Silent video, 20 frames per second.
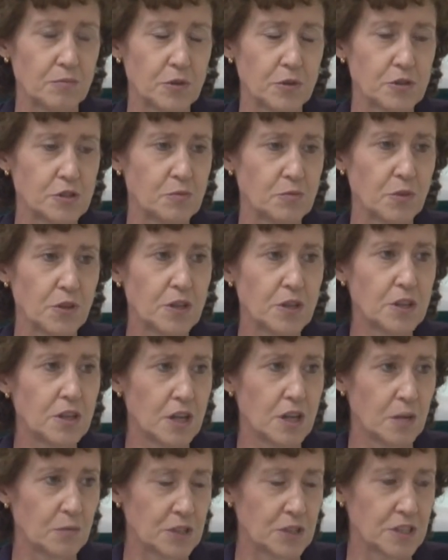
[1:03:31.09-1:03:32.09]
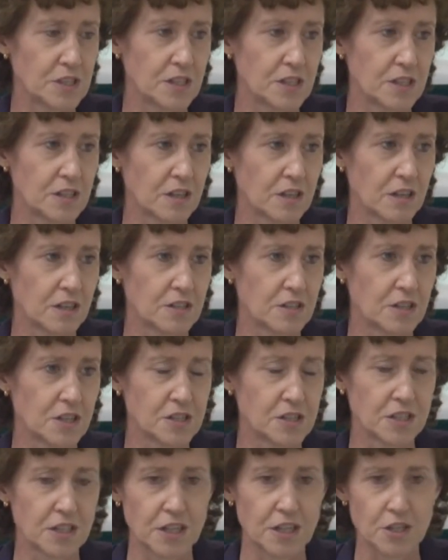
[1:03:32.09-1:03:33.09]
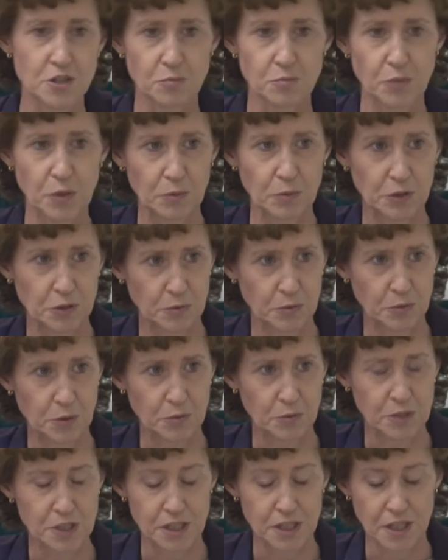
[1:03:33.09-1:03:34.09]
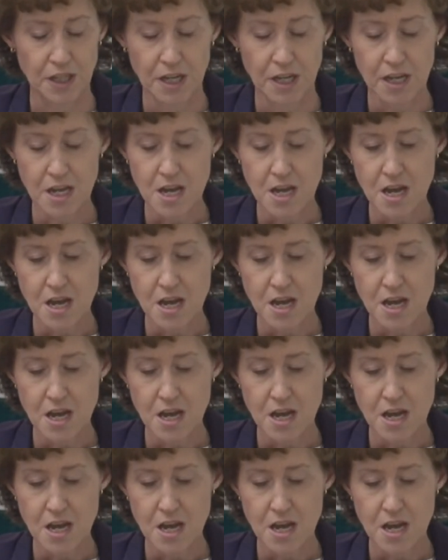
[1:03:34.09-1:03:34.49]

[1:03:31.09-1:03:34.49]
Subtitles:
person within the embassy does engage in public diplomacy.